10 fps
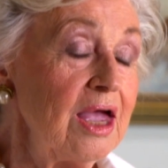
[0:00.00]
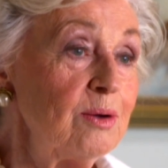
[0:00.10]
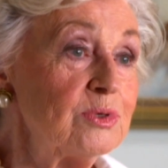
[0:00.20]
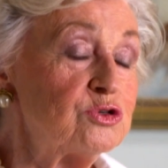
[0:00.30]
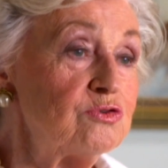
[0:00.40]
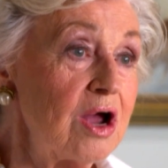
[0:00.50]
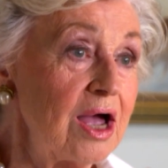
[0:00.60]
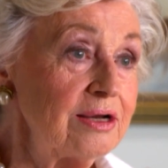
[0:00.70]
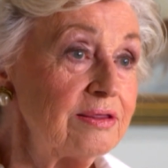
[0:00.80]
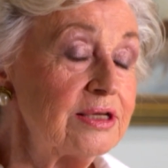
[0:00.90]
It was
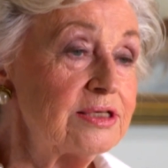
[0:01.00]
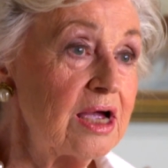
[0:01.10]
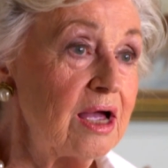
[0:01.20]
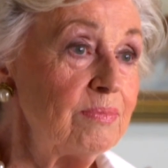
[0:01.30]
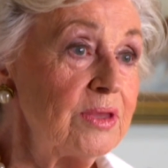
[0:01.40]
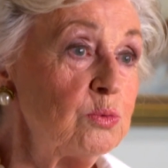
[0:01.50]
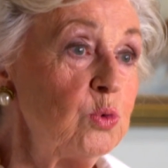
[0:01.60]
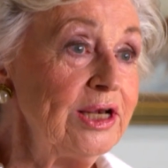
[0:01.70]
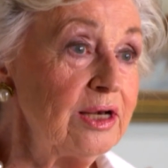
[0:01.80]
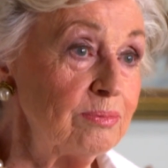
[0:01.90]
right at the time that
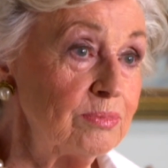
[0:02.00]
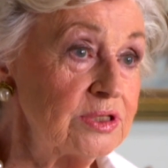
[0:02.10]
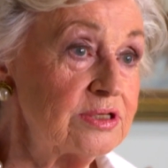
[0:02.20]
Whitlam was